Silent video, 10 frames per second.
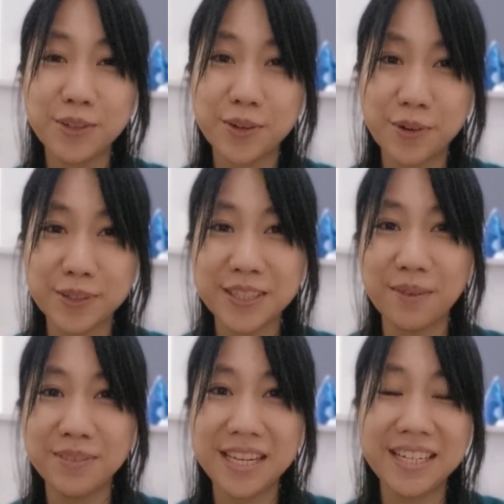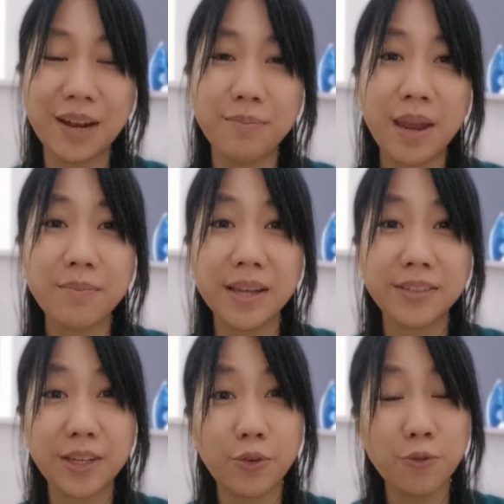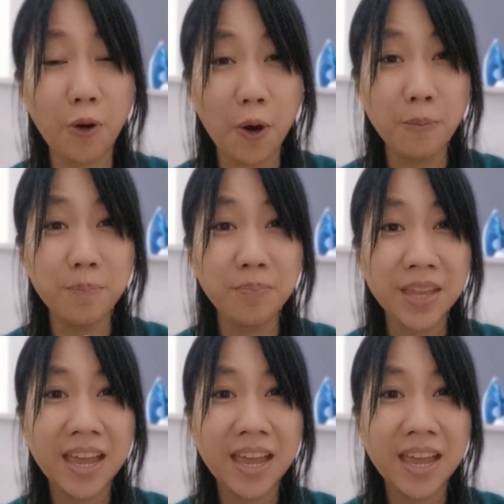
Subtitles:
to cook something that make myself warm.